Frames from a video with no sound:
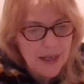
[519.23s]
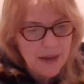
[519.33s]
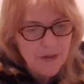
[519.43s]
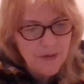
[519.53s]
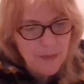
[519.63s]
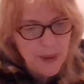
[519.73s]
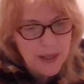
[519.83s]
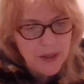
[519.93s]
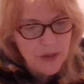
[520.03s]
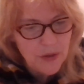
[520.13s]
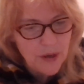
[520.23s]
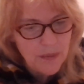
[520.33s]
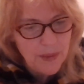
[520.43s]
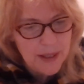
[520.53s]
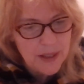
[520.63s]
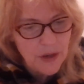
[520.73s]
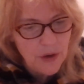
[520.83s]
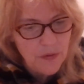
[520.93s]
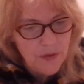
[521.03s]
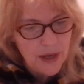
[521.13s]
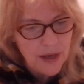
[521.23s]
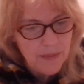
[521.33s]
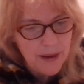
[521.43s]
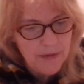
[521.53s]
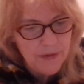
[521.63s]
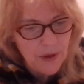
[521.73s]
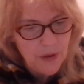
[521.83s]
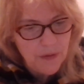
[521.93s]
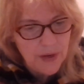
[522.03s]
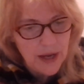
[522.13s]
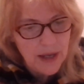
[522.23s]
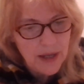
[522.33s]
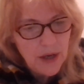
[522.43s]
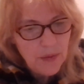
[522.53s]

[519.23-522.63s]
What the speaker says: if Paskovia Pavlovna